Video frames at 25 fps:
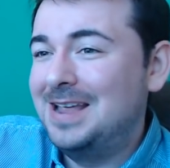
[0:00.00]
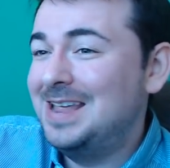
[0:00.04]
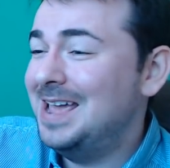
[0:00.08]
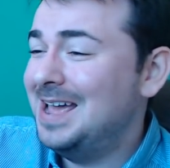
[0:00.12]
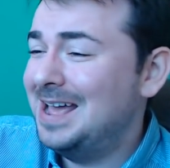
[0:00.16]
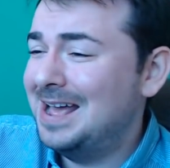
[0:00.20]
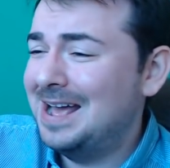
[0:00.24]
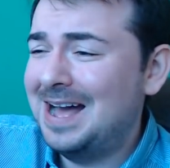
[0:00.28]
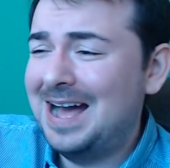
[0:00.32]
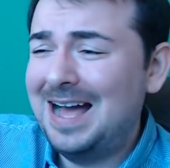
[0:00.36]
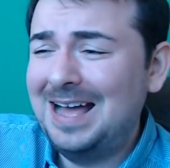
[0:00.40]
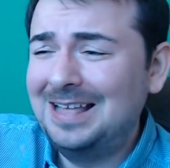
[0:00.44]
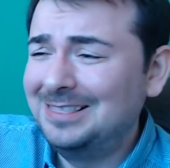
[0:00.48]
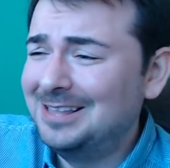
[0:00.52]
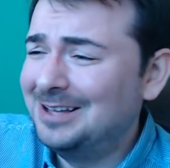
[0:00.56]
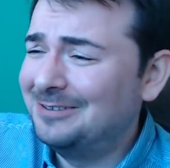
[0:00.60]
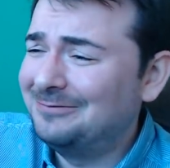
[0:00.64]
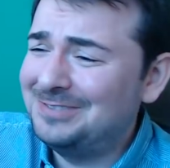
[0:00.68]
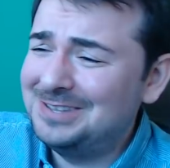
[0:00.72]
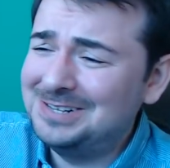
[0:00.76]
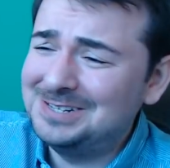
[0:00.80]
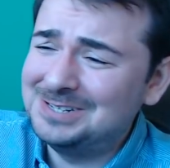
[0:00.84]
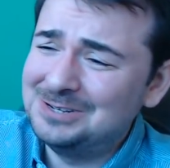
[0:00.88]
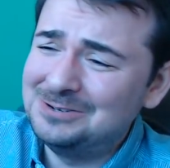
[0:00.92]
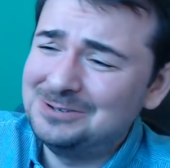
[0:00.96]
yeah, I love
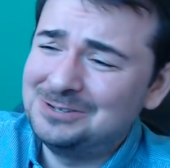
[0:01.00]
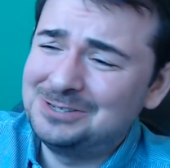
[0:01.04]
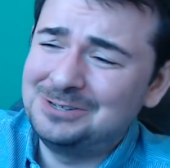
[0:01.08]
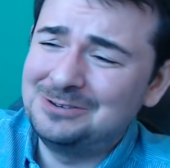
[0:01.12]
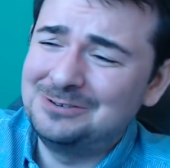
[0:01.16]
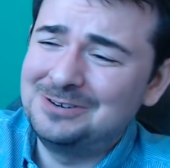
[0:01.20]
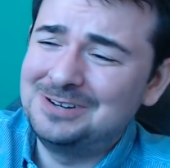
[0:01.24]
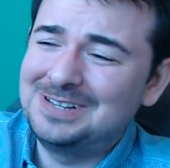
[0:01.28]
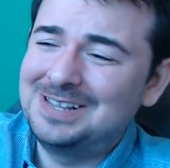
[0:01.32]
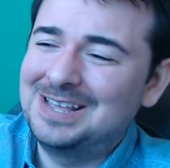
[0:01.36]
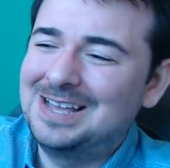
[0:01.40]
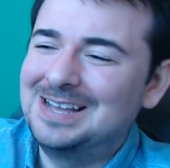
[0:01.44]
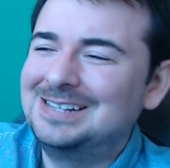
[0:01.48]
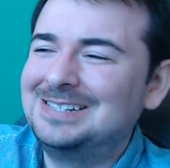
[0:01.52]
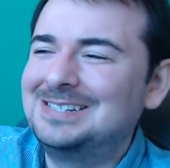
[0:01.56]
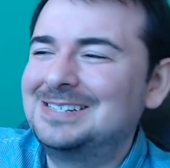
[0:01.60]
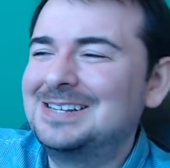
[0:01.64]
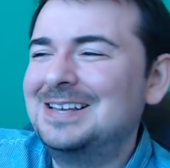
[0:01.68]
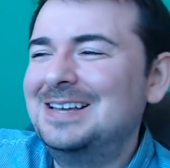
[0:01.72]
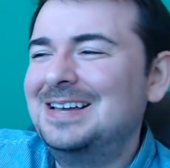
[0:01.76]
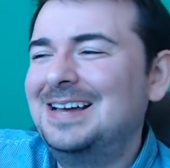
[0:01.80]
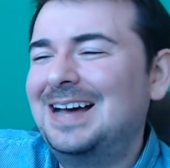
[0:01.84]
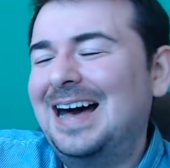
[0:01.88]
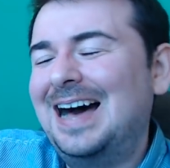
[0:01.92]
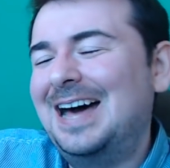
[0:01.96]
these new story guys.
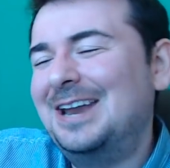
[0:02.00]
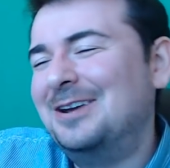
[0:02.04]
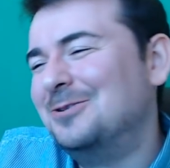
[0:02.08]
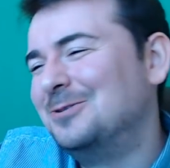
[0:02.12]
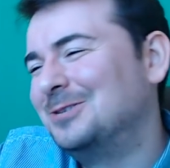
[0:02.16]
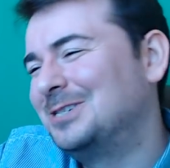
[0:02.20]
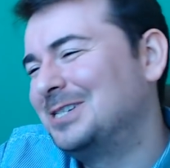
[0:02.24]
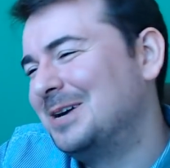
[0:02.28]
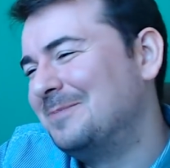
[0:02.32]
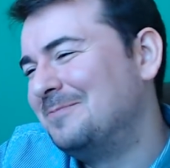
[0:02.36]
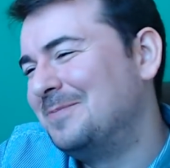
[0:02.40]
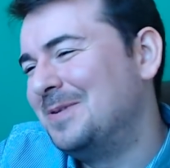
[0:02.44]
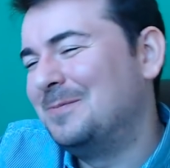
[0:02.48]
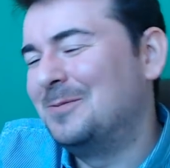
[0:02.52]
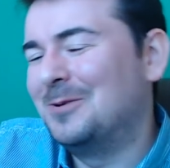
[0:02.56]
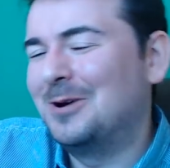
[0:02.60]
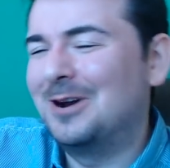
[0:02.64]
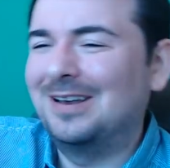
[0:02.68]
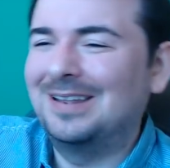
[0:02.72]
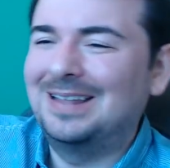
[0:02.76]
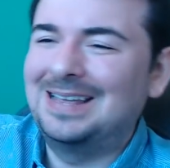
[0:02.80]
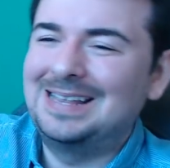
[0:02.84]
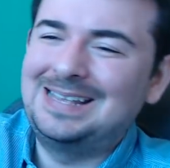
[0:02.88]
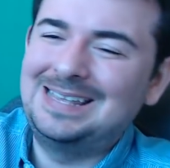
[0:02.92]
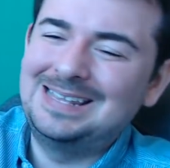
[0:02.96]
I know some people
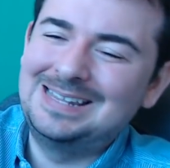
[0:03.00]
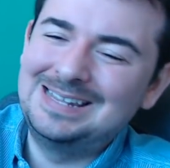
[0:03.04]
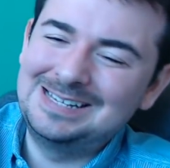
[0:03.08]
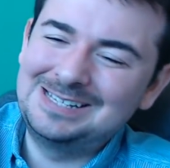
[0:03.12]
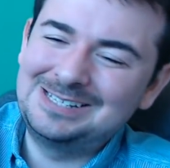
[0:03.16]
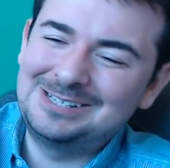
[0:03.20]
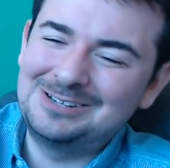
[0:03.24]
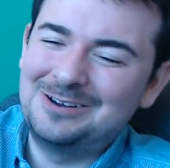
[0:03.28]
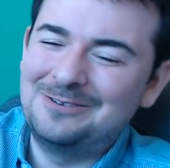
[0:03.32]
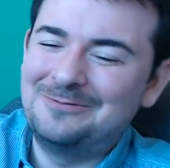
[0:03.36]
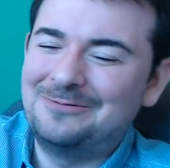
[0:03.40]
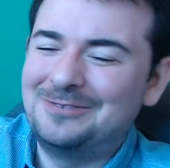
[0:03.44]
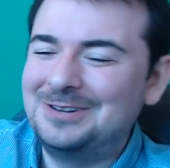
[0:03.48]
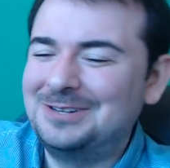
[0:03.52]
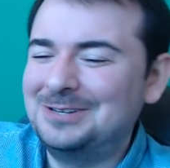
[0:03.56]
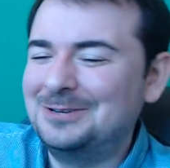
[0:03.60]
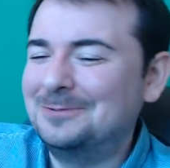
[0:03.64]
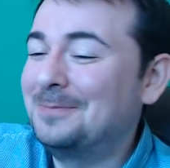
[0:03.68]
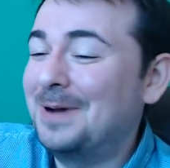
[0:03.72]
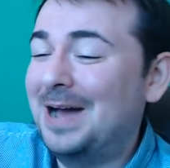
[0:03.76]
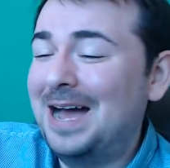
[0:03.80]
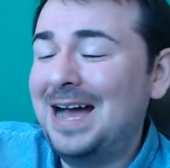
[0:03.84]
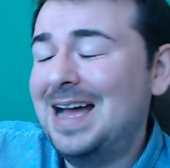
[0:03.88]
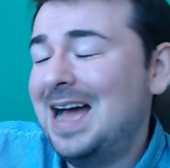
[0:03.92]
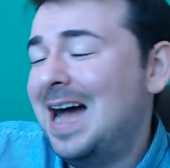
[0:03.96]
aren't liking this sort of video,
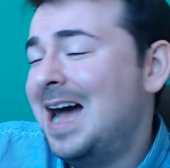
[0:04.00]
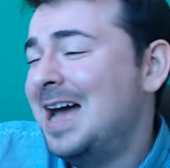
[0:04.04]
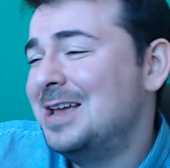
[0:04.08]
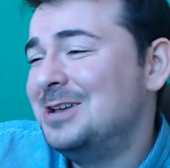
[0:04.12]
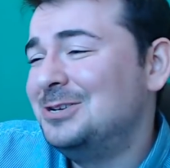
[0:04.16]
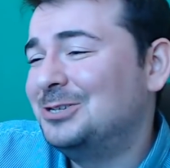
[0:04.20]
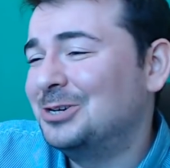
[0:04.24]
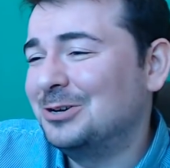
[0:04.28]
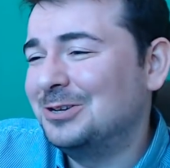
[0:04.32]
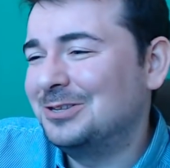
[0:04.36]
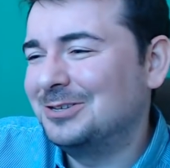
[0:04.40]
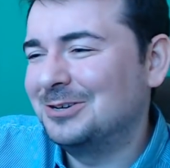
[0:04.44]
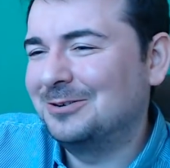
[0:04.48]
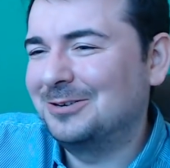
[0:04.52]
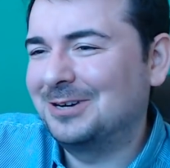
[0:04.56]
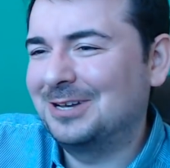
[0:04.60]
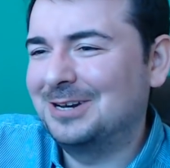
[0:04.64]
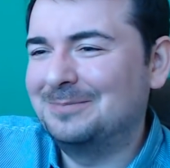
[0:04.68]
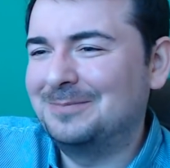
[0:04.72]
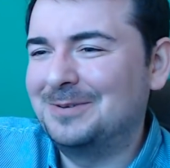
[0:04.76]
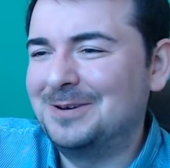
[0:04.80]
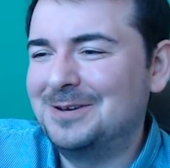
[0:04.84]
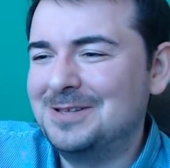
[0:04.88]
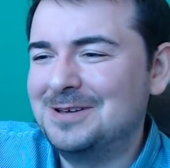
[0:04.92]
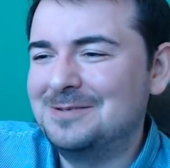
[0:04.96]
but I, I enjoy talking
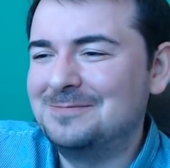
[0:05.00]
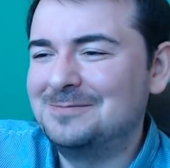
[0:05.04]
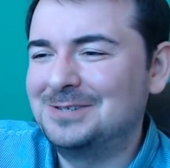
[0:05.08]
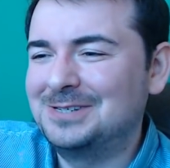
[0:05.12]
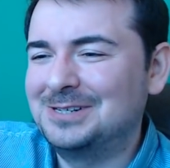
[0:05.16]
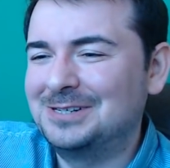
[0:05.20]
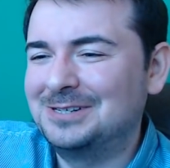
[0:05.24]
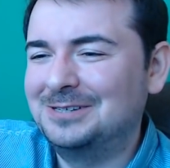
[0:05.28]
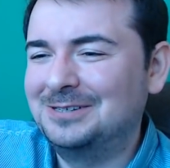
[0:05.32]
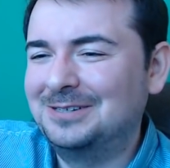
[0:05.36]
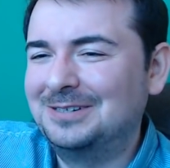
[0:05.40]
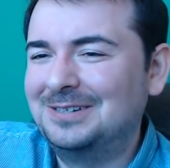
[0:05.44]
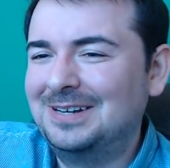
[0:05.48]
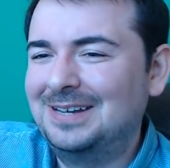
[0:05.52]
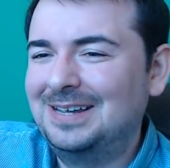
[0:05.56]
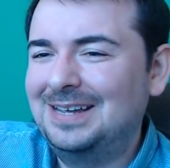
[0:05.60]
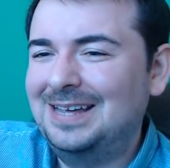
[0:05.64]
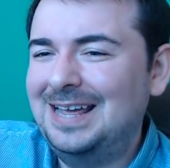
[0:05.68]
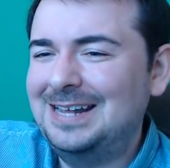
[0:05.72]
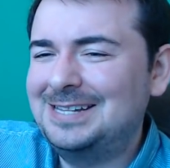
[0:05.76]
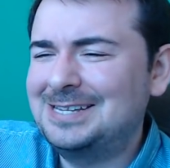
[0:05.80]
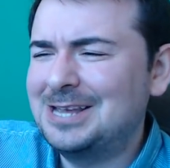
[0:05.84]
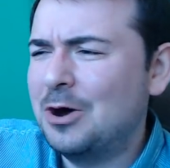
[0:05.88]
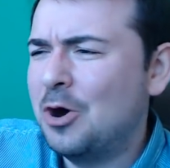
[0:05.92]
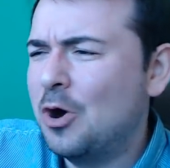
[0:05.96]
about them. So
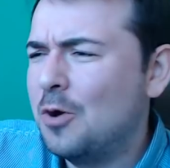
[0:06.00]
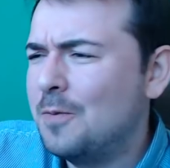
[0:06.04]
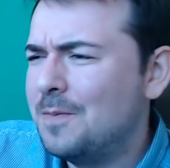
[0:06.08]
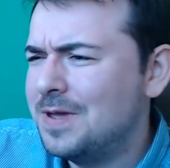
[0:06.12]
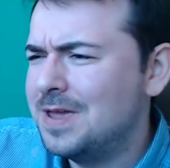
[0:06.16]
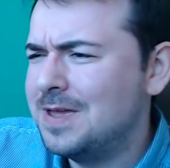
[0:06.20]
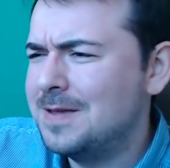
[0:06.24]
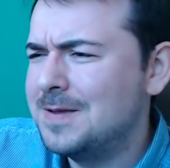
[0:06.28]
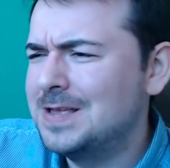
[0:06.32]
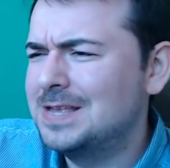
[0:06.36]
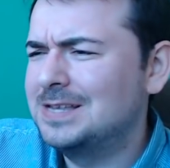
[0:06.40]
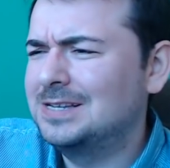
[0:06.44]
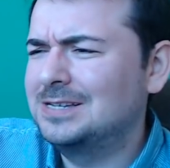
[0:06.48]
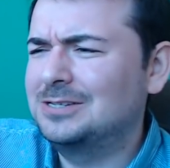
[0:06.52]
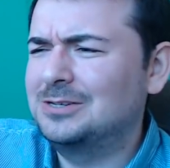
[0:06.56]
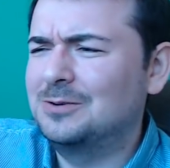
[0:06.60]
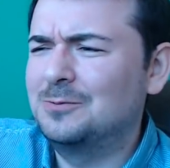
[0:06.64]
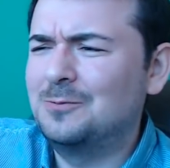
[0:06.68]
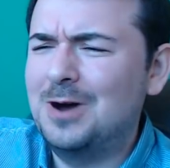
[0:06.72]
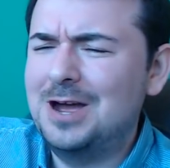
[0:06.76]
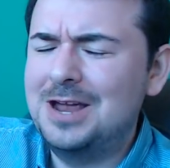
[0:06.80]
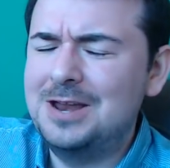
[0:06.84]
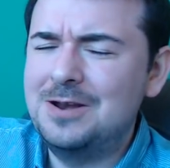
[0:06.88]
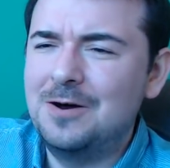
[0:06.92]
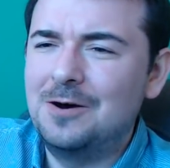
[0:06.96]
it's a hobby. So
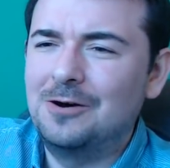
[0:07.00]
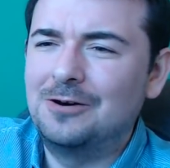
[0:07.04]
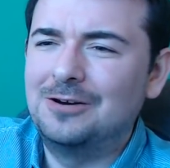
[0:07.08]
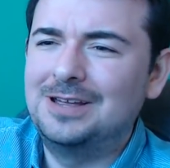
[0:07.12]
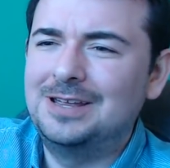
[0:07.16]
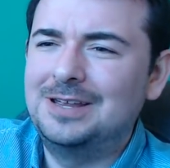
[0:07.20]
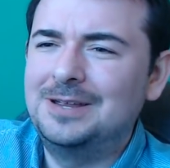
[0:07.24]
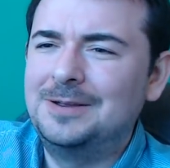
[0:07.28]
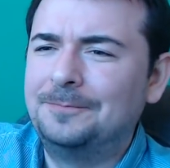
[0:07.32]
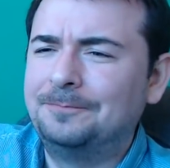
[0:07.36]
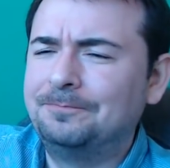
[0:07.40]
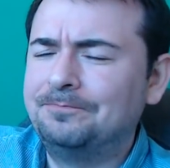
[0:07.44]
why not? Eh?